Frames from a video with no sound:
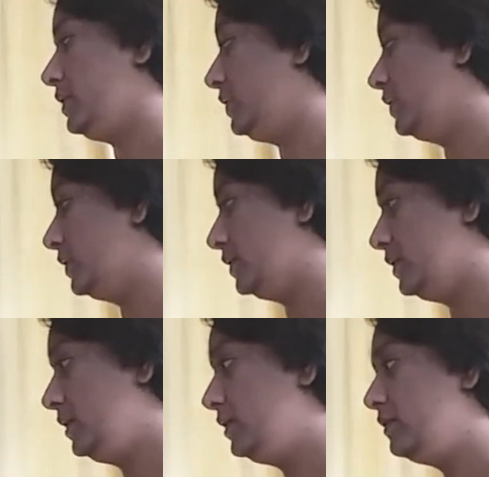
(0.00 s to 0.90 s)

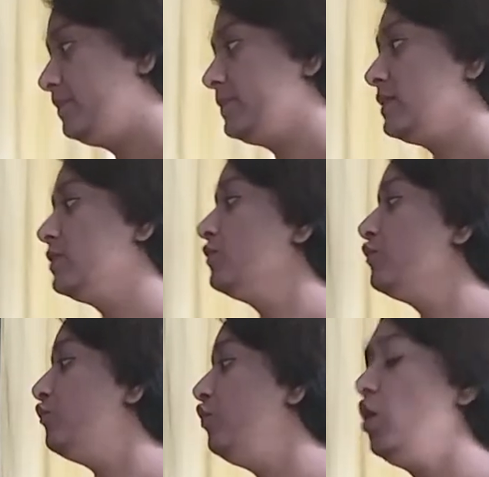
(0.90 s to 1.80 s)
the
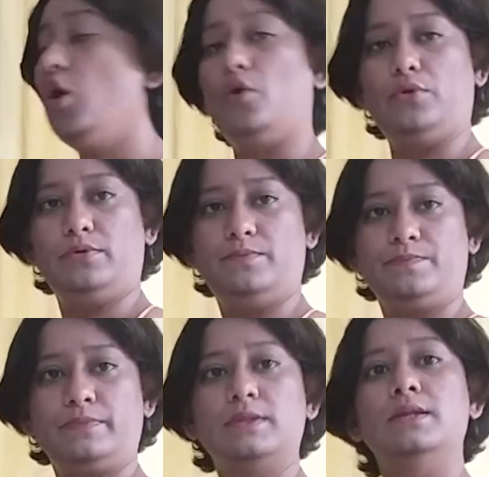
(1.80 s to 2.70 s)
floor.
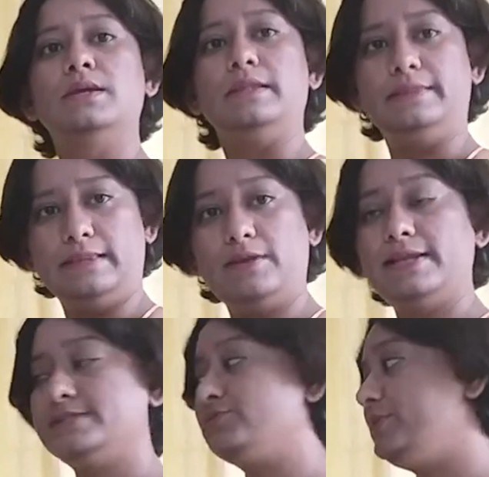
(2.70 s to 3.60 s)
Now
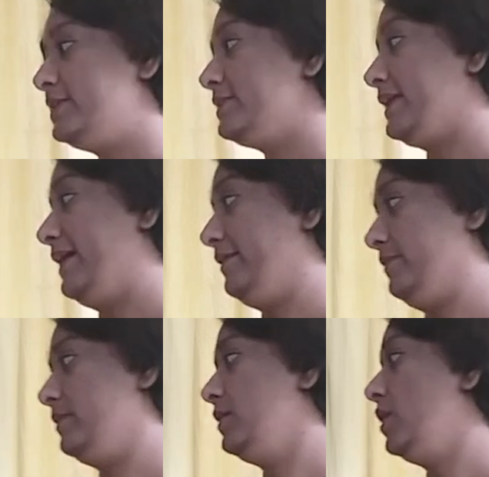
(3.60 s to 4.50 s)
let's read it again.
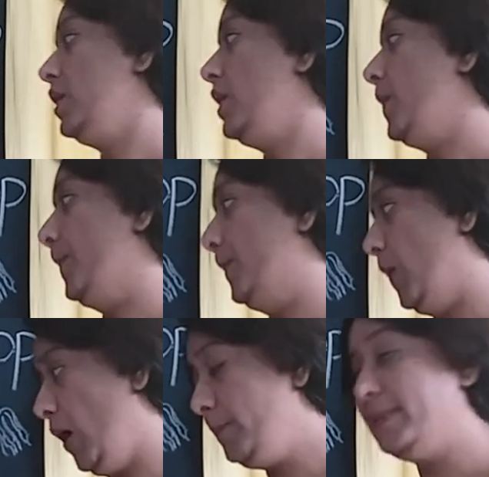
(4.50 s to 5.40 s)

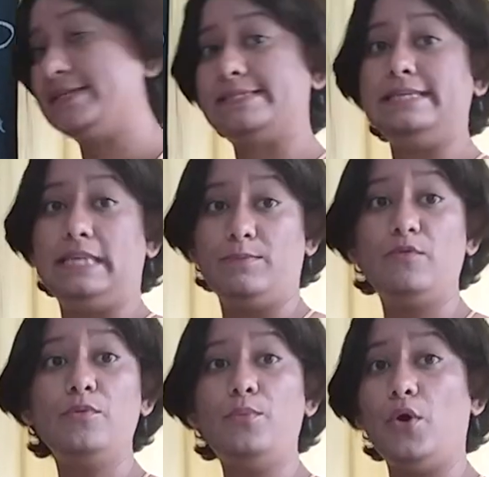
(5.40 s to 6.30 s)
Bob, that's name
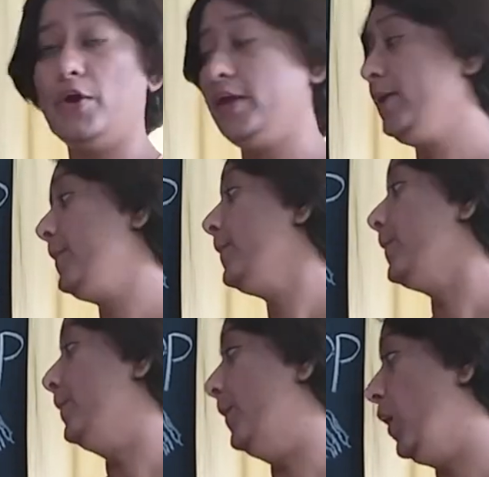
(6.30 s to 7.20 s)
of a boy,
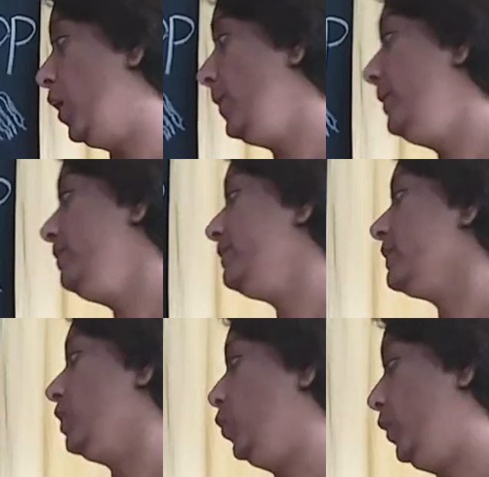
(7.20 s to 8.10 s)
Bob
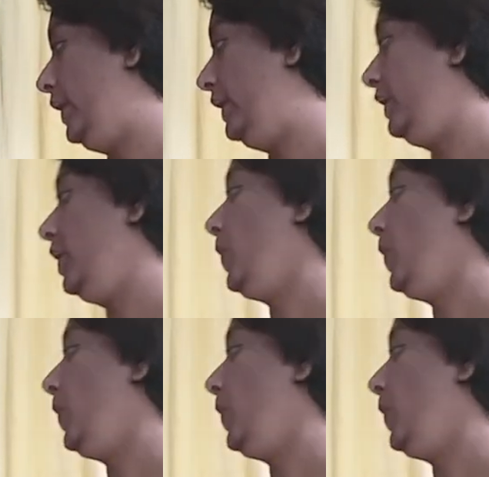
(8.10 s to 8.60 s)
will